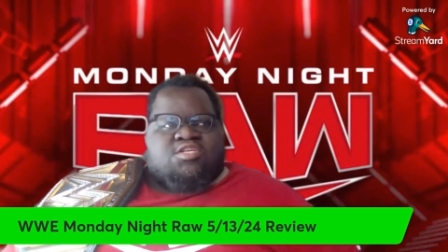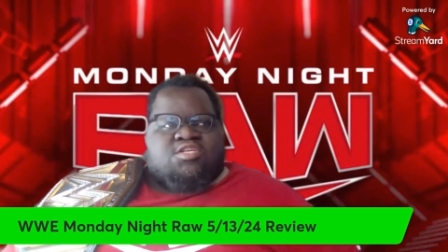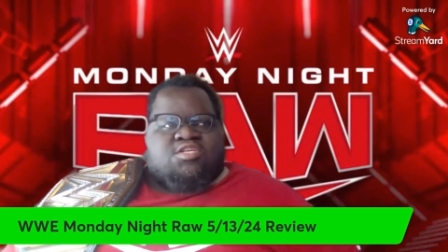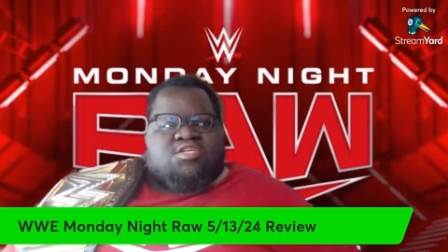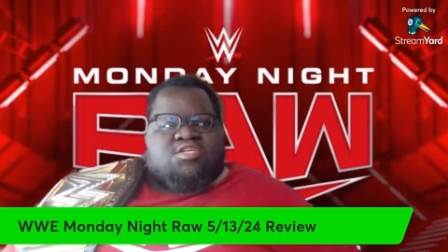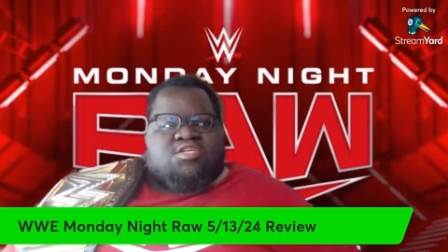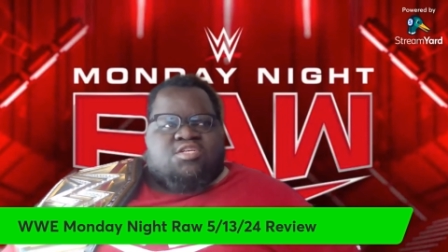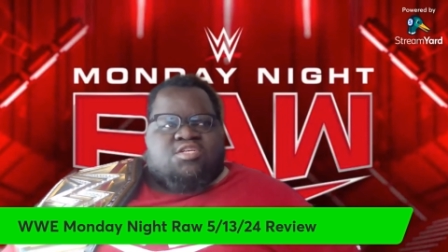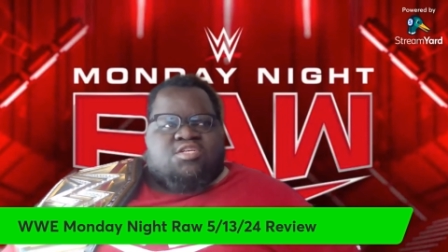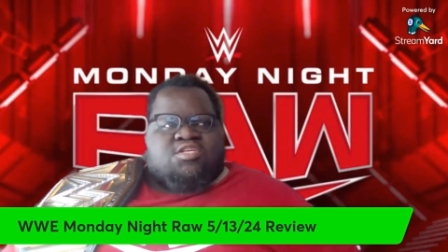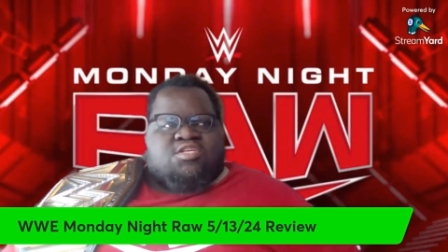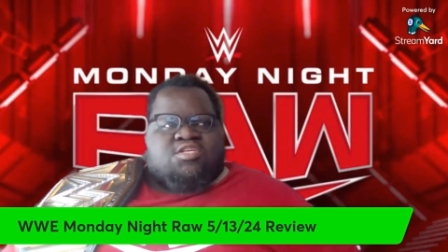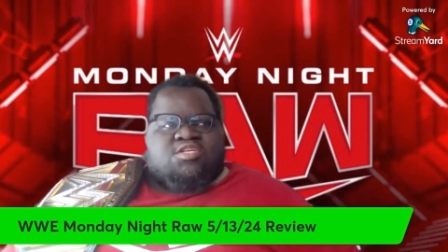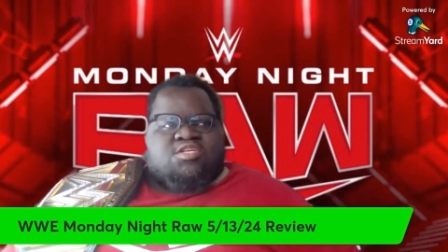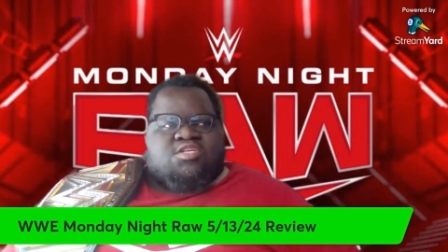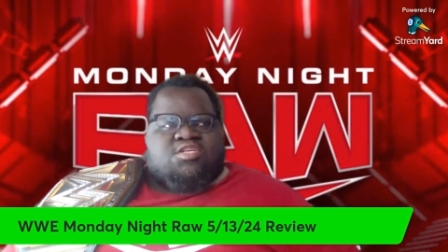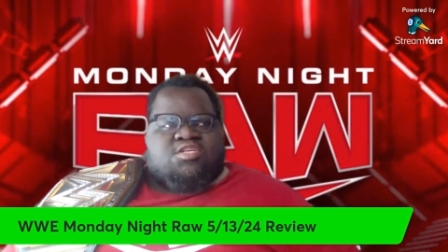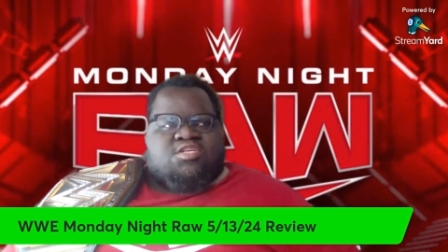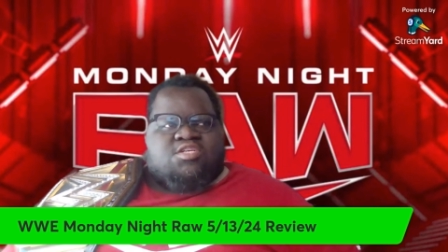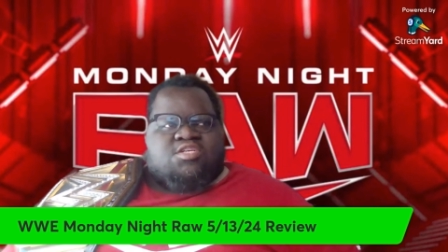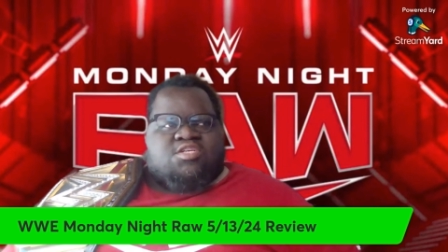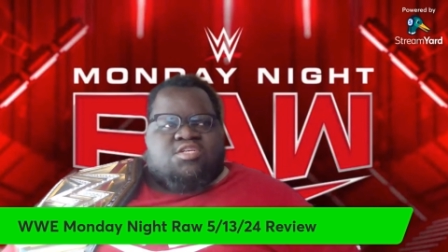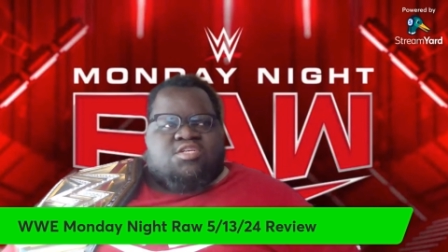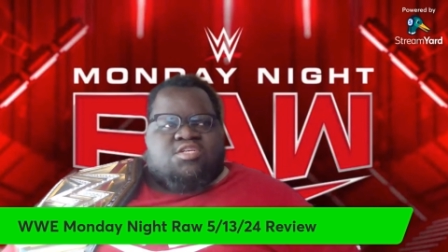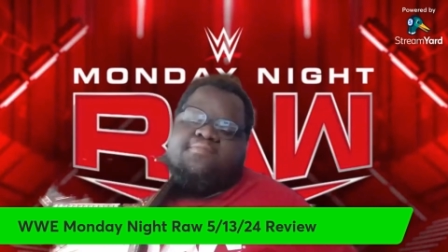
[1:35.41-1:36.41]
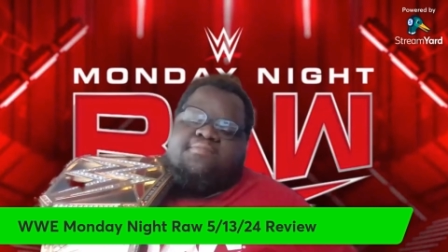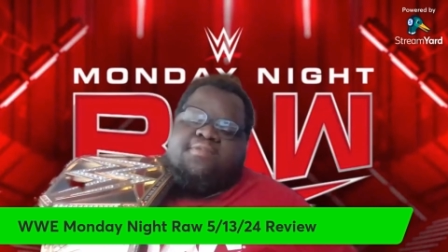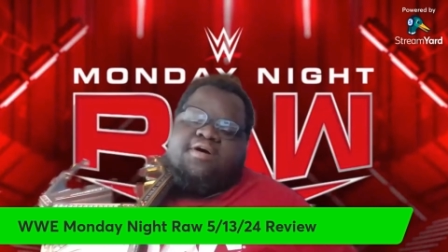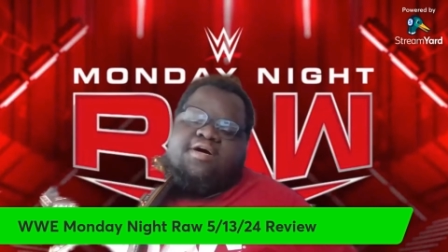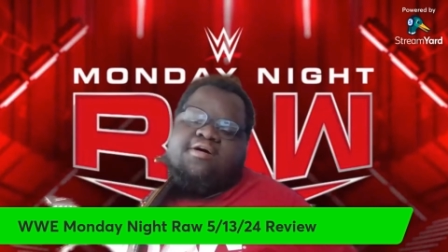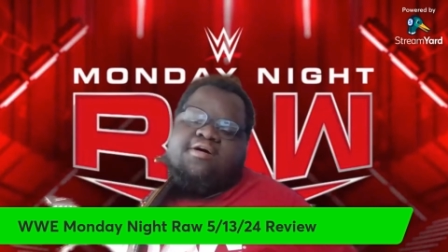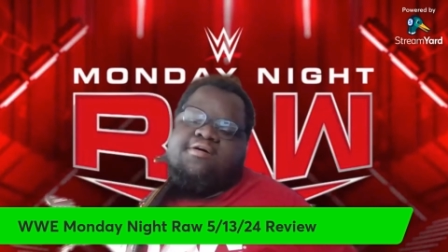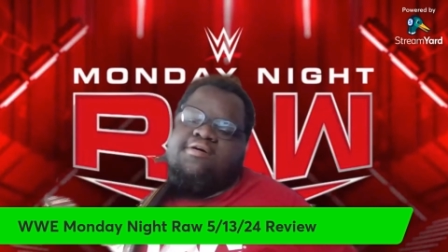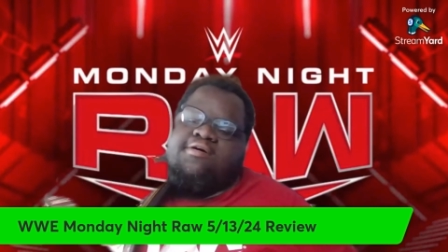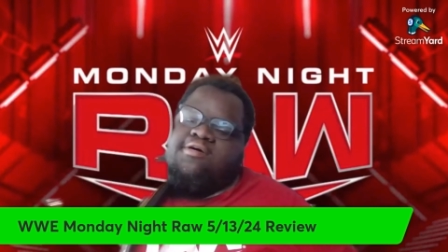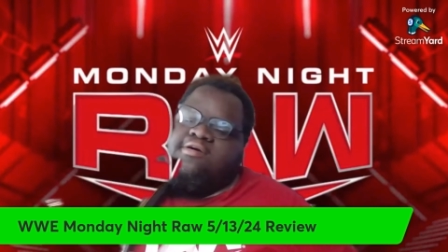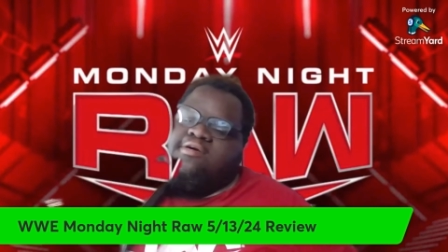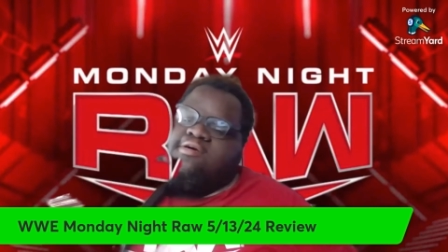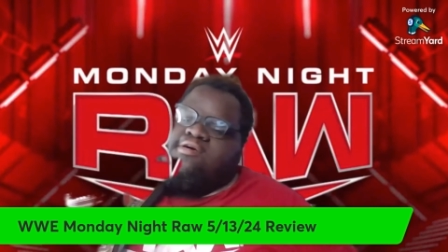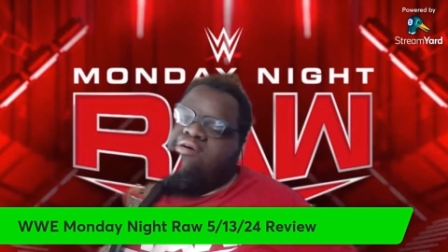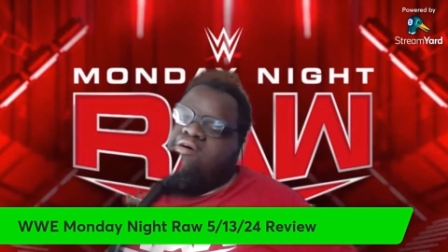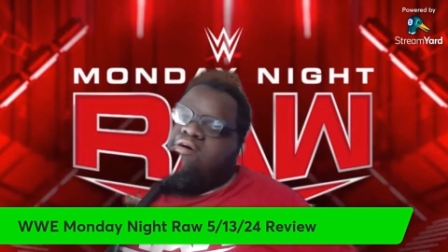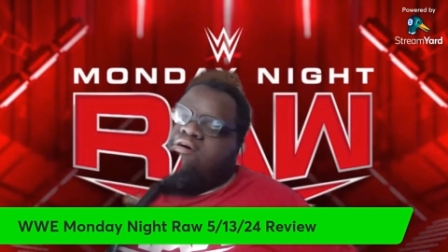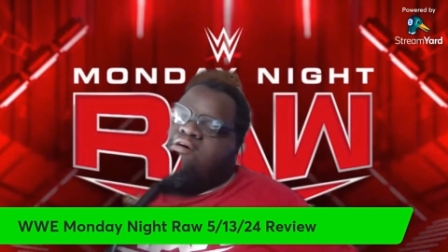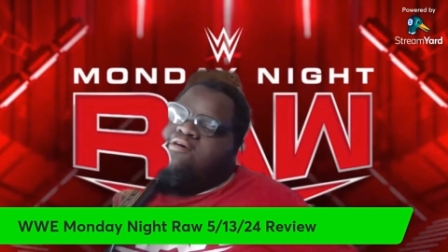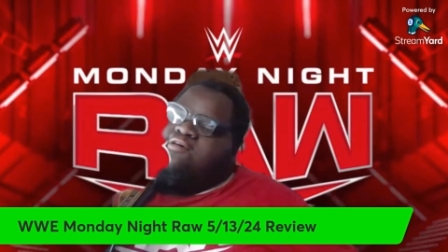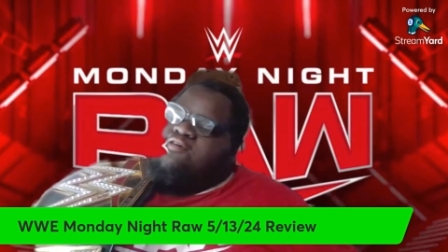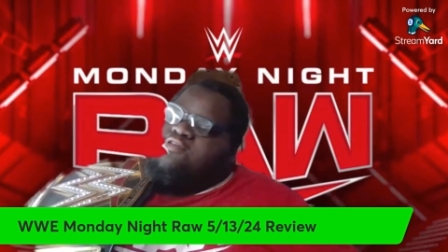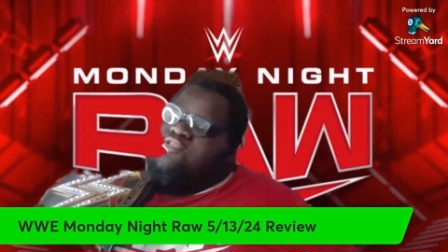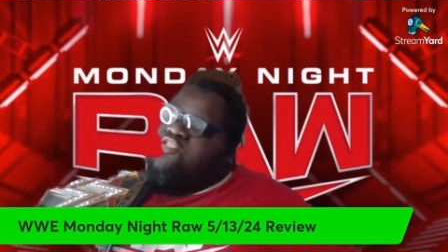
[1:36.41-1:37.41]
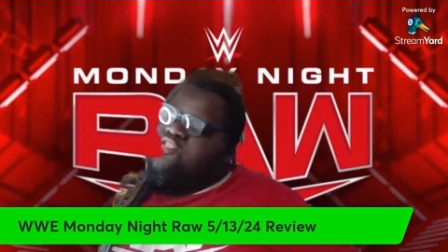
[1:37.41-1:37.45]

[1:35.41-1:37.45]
Which one did I talk about on